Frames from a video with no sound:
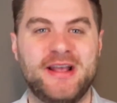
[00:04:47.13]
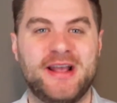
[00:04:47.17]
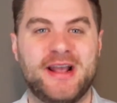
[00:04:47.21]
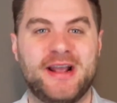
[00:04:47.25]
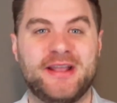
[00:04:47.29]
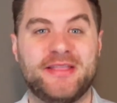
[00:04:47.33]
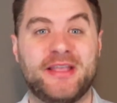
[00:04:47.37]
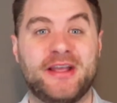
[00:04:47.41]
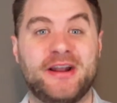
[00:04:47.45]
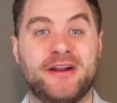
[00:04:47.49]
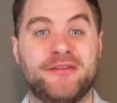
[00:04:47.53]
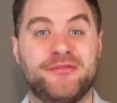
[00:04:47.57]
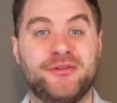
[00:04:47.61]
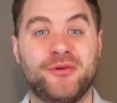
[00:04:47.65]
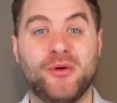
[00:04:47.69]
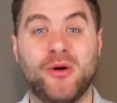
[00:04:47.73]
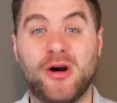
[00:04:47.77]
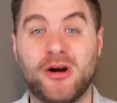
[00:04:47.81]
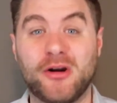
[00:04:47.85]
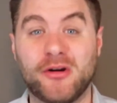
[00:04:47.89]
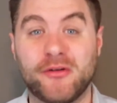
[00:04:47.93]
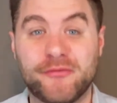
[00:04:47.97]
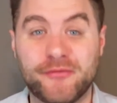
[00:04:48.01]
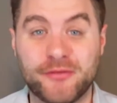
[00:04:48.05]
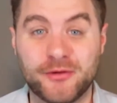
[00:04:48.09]
And then if you
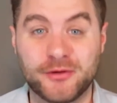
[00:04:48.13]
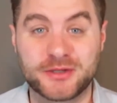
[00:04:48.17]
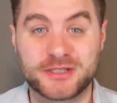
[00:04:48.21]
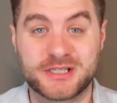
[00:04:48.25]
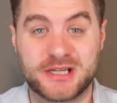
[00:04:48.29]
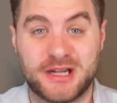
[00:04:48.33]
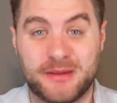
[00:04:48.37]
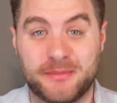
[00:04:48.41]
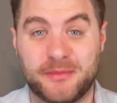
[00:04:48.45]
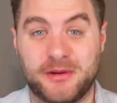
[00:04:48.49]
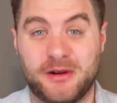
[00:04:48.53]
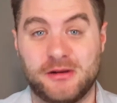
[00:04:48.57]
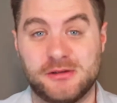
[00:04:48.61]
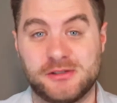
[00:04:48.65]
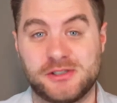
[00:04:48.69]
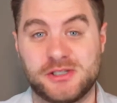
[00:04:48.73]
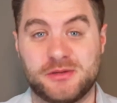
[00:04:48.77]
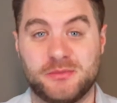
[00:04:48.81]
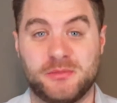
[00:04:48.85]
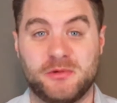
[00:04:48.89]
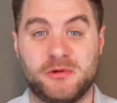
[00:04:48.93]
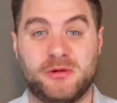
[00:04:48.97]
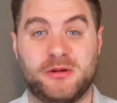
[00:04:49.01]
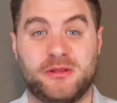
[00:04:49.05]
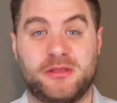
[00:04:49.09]
are a first-time
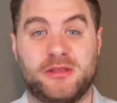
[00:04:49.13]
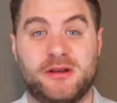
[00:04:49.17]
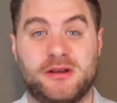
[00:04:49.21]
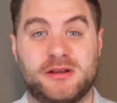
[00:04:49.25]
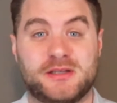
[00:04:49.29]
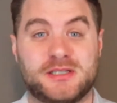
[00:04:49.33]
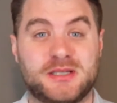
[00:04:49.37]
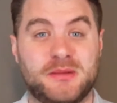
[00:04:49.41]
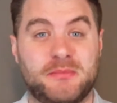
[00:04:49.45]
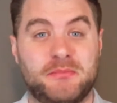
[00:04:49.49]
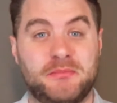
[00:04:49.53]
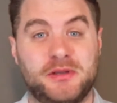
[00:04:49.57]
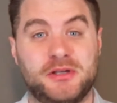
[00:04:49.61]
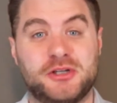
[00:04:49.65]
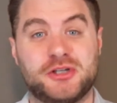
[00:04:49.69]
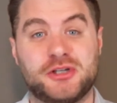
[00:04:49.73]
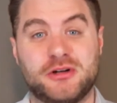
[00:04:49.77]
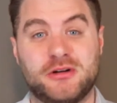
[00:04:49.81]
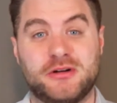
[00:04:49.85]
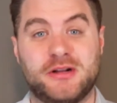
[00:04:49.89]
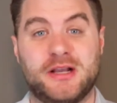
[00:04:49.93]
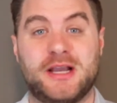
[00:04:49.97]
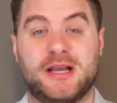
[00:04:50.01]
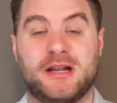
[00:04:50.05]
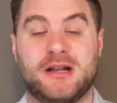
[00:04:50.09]
customer with us, be
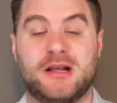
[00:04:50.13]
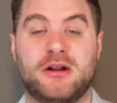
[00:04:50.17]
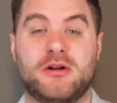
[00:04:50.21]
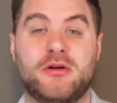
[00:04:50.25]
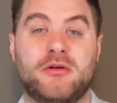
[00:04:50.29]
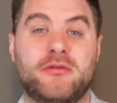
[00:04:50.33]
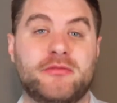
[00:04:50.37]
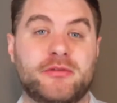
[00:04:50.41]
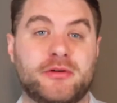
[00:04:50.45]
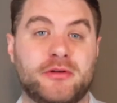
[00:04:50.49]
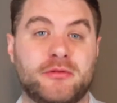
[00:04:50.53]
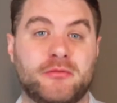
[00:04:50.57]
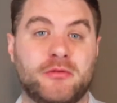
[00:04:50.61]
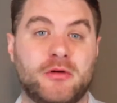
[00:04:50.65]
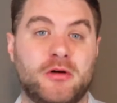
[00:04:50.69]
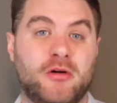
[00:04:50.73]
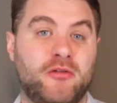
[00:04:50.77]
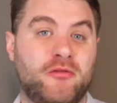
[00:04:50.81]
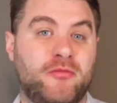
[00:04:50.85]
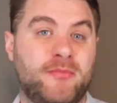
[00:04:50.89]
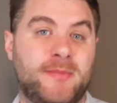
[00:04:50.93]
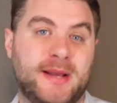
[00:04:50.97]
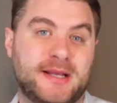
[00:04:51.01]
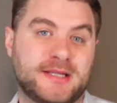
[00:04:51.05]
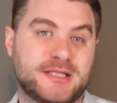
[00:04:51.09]
sure to head on over to
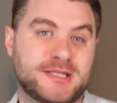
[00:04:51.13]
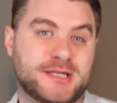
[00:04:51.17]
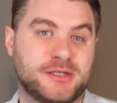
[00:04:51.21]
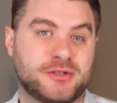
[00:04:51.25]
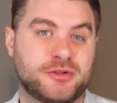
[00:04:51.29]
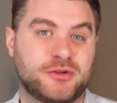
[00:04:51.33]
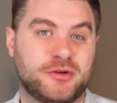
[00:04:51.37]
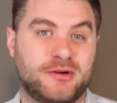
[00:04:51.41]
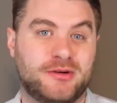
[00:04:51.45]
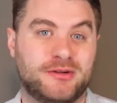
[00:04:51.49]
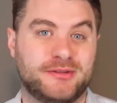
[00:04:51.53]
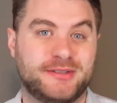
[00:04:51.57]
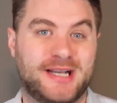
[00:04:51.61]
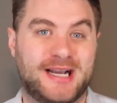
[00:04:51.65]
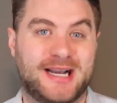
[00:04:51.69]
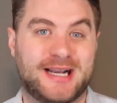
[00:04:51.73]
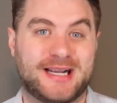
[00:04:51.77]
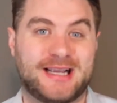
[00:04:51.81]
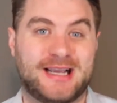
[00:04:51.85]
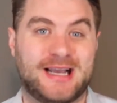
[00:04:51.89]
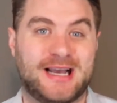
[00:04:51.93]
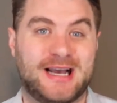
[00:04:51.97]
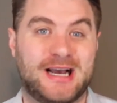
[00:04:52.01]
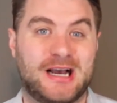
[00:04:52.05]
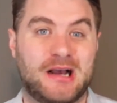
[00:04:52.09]

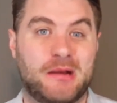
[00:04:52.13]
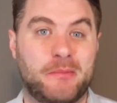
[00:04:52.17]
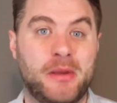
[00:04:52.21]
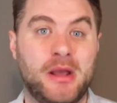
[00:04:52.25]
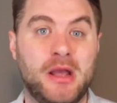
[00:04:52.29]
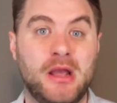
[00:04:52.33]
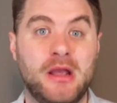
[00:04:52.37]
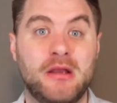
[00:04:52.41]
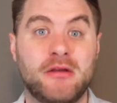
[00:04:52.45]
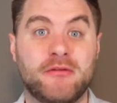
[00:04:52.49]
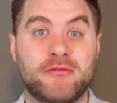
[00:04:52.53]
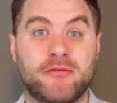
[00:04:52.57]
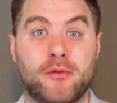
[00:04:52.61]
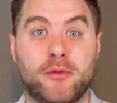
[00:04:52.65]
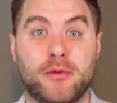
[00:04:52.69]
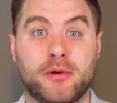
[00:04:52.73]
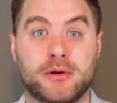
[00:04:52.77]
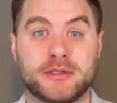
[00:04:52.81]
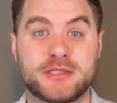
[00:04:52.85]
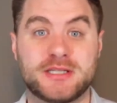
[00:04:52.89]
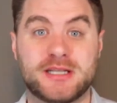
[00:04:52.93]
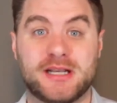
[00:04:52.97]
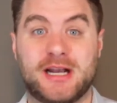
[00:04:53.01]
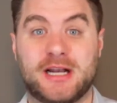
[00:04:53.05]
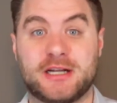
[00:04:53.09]
rovepestcontrol.com
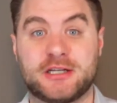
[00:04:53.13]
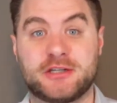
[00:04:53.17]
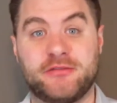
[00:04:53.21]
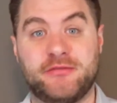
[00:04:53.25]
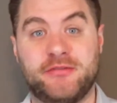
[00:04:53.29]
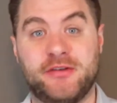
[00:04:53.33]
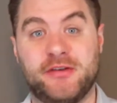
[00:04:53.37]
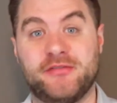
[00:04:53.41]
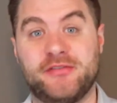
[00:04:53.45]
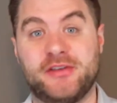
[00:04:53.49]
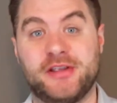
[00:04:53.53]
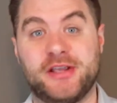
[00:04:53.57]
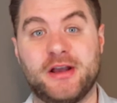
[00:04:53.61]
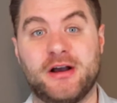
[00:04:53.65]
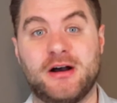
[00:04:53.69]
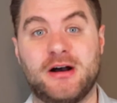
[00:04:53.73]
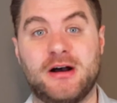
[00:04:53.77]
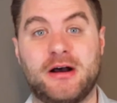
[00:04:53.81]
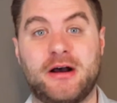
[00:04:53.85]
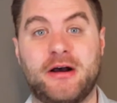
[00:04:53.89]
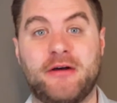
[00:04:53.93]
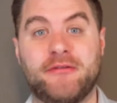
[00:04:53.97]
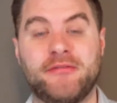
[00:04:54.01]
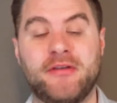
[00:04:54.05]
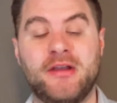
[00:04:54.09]
/50
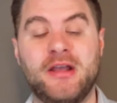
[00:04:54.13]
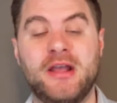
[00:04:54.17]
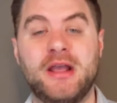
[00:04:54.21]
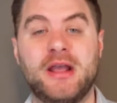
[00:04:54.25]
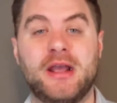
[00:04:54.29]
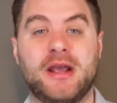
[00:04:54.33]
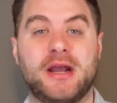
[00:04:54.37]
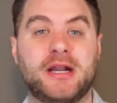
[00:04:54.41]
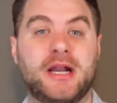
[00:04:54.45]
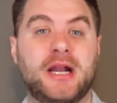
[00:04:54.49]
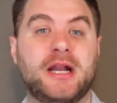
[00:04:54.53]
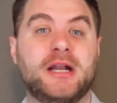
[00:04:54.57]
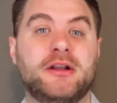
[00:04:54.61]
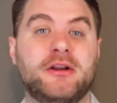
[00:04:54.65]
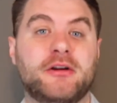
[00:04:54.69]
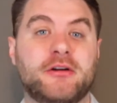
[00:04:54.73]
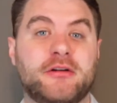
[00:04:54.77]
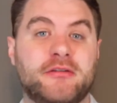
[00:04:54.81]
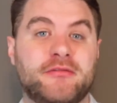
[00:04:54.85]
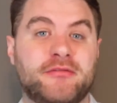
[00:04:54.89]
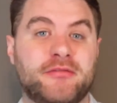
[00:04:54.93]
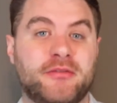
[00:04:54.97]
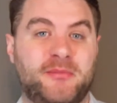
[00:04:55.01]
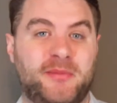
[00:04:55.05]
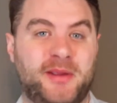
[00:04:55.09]
off and any of
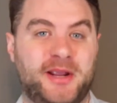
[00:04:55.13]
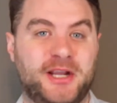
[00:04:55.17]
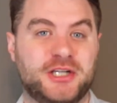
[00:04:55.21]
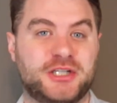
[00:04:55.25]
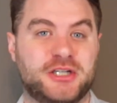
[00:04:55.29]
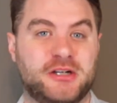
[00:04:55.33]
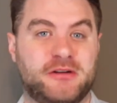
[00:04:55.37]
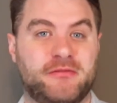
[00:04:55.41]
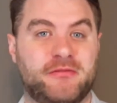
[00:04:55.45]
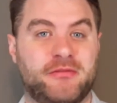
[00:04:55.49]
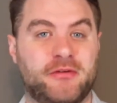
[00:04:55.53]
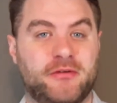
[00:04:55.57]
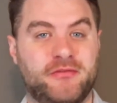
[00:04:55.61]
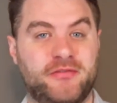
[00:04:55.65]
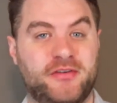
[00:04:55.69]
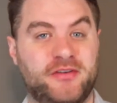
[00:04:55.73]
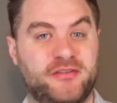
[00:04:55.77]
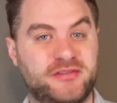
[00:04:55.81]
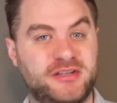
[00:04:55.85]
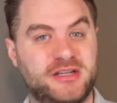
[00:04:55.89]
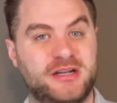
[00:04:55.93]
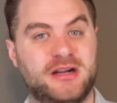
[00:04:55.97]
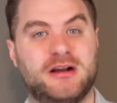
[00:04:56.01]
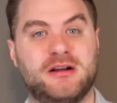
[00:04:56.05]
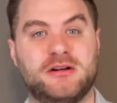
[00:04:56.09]
your information for
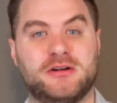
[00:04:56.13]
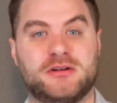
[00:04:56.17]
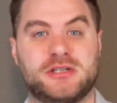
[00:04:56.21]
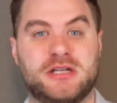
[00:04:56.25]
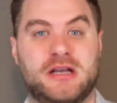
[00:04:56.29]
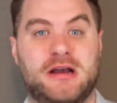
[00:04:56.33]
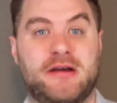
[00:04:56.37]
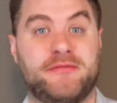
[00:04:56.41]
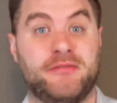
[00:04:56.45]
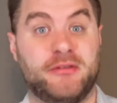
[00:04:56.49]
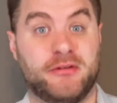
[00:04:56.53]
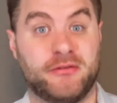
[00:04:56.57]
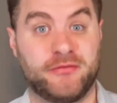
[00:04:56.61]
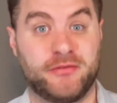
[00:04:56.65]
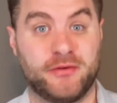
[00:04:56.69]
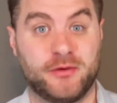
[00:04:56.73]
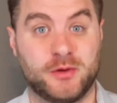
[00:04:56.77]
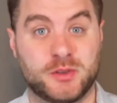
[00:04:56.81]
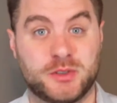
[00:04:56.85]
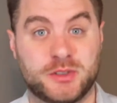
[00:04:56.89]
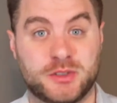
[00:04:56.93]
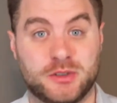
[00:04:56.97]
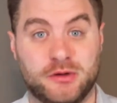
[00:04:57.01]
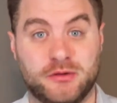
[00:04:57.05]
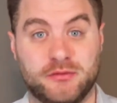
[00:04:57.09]
$50 off your
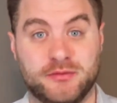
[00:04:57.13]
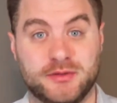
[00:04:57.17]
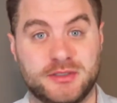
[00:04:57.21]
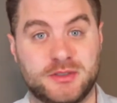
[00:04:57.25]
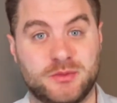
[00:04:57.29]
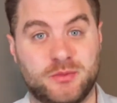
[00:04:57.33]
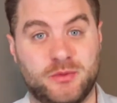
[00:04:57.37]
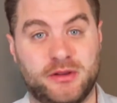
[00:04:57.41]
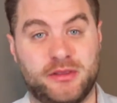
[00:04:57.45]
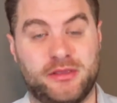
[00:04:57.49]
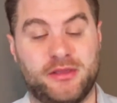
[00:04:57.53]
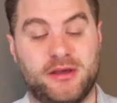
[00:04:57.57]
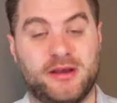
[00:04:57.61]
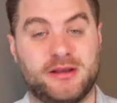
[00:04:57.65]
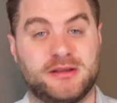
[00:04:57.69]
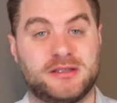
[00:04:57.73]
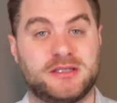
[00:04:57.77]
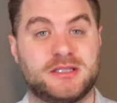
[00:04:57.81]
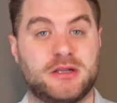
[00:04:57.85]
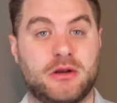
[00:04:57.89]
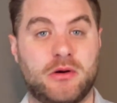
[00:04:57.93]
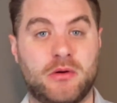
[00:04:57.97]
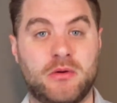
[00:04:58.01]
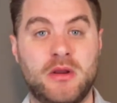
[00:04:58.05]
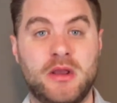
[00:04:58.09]
first service with us.
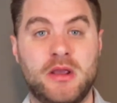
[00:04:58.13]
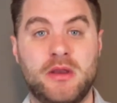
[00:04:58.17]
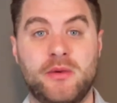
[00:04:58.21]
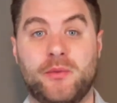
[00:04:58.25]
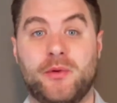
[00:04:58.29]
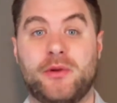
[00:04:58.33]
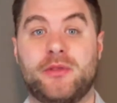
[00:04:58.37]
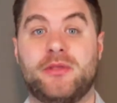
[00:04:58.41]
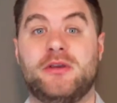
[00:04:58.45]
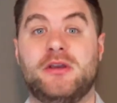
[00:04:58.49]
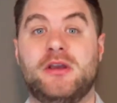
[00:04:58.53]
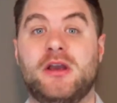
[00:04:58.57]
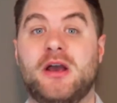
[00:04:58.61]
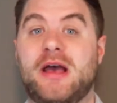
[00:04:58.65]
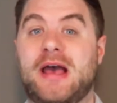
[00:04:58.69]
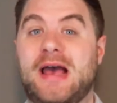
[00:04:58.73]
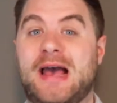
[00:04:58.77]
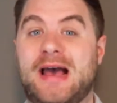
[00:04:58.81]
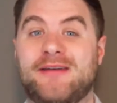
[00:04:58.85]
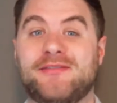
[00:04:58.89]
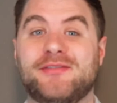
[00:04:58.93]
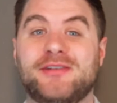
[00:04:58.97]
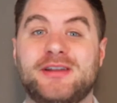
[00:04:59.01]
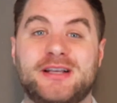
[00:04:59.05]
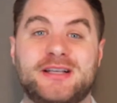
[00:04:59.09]
So whether you
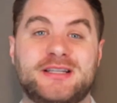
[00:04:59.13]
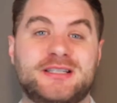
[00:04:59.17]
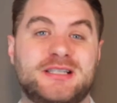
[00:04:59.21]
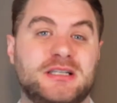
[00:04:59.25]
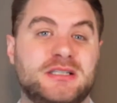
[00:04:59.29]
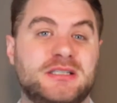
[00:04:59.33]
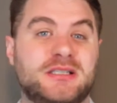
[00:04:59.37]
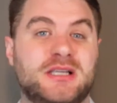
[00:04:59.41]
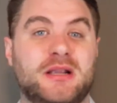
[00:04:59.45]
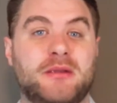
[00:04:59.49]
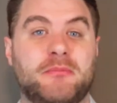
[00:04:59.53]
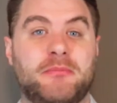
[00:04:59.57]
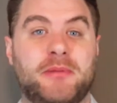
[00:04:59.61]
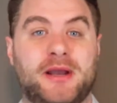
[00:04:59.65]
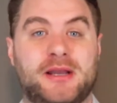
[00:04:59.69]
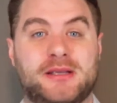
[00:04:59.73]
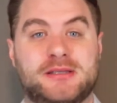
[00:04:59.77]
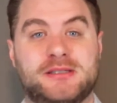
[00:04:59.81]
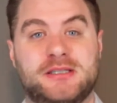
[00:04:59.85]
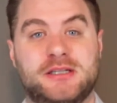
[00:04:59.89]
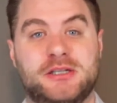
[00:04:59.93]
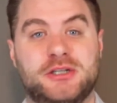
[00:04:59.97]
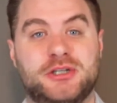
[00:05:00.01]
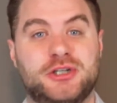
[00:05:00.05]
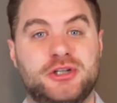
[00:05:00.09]
have an existing
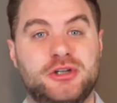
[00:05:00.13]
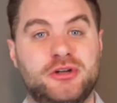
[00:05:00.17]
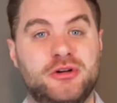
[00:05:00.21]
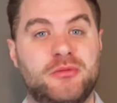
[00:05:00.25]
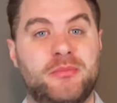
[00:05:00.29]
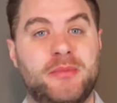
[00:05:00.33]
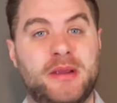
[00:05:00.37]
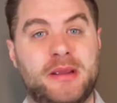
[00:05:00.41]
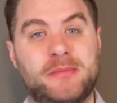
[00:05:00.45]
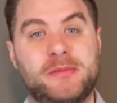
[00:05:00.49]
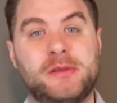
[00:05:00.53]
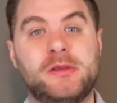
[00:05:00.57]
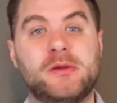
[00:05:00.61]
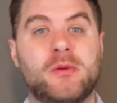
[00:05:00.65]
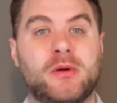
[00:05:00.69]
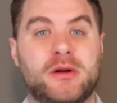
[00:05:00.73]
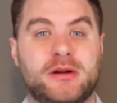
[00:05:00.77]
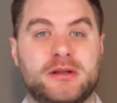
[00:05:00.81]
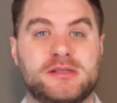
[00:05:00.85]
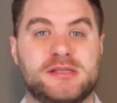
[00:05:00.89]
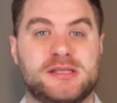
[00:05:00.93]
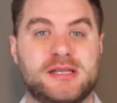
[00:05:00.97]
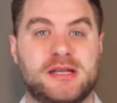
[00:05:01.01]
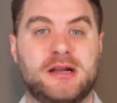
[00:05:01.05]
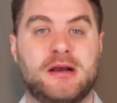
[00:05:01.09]
pest issue, maybe you want
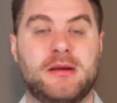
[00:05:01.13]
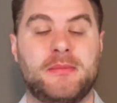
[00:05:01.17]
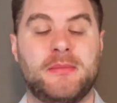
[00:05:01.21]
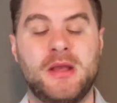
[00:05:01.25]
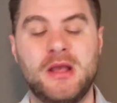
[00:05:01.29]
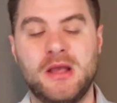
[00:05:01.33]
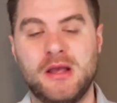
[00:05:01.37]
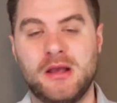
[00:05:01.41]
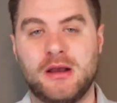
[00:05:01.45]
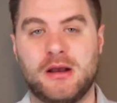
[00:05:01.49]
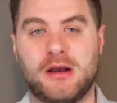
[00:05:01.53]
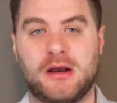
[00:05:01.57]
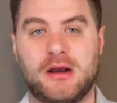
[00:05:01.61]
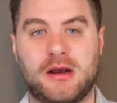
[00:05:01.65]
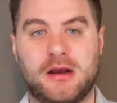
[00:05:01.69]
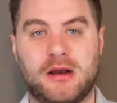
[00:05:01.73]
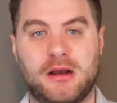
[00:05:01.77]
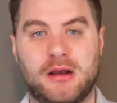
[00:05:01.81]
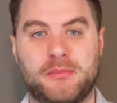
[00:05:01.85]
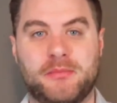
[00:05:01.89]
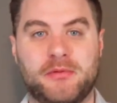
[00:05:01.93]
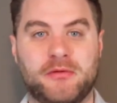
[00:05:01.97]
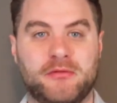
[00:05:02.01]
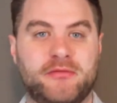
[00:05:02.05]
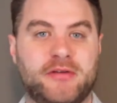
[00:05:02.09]
to set up
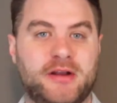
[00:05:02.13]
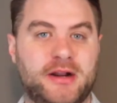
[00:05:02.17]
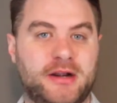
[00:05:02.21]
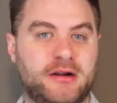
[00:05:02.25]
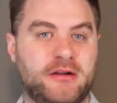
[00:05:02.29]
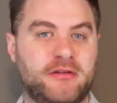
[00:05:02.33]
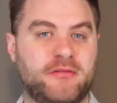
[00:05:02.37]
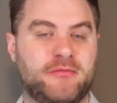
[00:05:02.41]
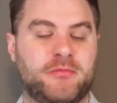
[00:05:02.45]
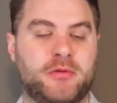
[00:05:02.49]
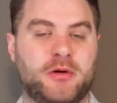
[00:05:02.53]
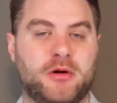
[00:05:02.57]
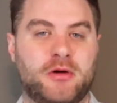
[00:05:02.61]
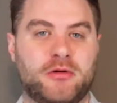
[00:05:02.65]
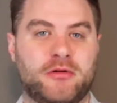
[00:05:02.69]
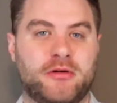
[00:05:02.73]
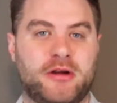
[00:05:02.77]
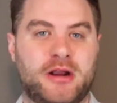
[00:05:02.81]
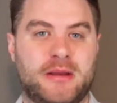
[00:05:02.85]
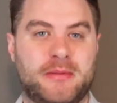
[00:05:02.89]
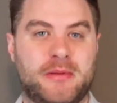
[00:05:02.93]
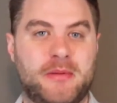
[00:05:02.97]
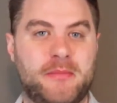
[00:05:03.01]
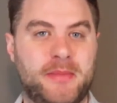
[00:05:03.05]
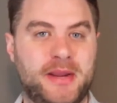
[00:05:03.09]
a preventative
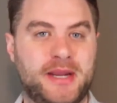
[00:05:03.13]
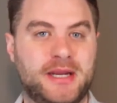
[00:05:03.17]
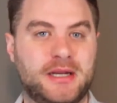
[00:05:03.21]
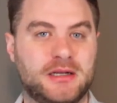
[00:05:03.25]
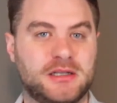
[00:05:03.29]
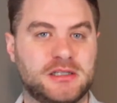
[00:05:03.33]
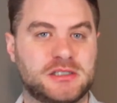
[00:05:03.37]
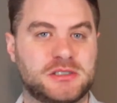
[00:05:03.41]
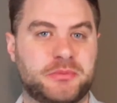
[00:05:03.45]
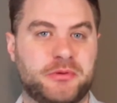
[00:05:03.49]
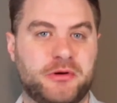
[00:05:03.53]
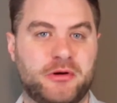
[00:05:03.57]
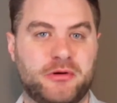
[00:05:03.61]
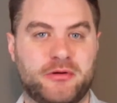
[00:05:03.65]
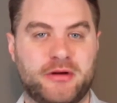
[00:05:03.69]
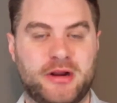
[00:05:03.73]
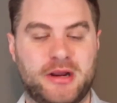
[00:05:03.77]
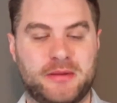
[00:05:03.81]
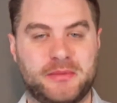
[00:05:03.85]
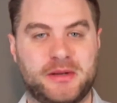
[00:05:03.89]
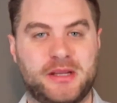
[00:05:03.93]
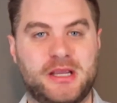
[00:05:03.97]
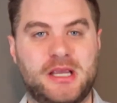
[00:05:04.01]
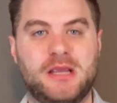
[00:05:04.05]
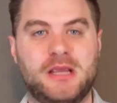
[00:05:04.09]
program, a maintenance program to